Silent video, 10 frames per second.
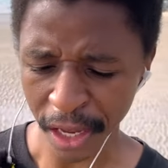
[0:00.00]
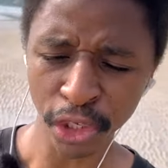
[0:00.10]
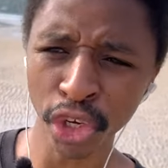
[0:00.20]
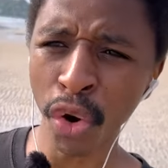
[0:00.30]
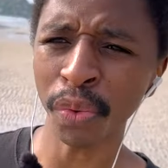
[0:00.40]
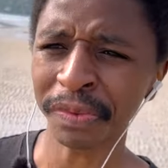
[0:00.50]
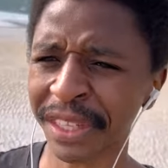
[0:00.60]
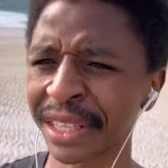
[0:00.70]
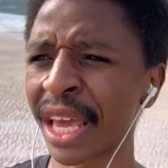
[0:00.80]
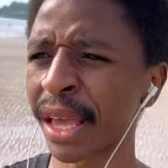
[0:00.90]
So
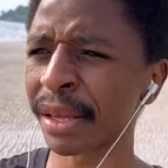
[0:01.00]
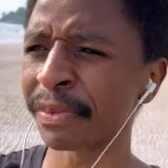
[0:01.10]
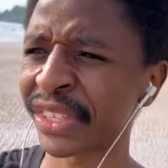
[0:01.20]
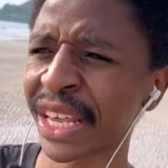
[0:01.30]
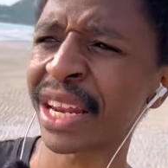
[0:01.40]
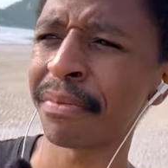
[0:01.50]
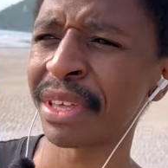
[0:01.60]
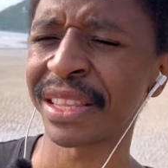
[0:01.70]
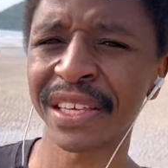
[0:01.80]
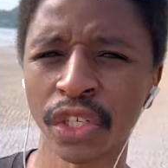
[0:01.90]
they set him
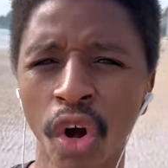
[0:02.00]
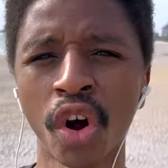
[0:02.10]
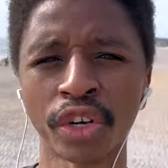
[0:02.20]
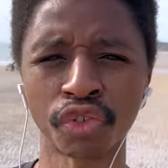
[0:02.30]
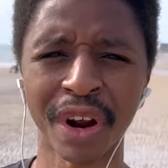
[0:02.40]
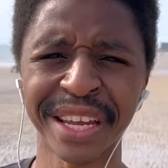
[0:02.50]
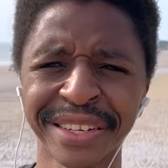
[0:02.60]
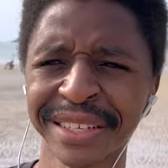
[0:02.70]
in these cars, right?